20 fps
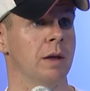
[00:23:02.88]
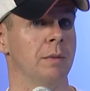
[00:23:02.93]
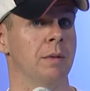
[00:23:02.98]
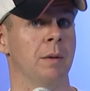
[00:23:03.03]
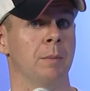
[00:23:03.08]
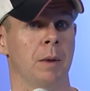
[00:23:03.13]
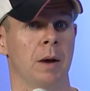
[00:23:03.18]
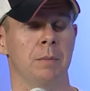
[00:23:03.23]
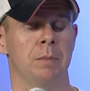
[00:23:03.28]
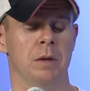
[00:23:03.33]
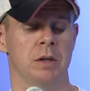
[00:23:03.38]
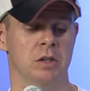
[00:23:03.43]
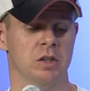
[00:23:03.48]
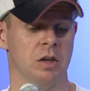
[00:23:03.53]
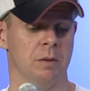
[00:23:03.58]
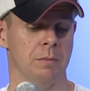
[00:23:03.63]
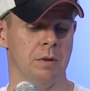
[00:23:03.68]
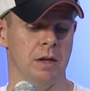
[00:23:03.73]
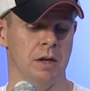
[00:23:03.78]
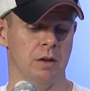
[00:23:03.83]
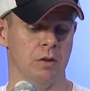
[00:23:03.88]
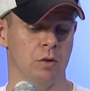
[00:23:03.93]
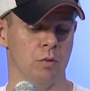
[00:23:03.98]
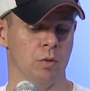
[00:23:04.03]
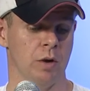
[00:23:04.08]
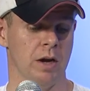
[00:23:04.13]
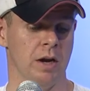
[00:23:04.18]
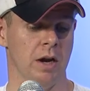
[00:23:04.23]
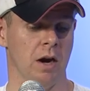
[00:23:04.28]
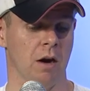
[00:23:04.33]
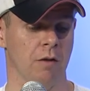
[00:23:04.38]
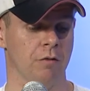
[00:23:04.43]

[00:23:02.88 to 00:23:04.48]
So he's someone that they may part with.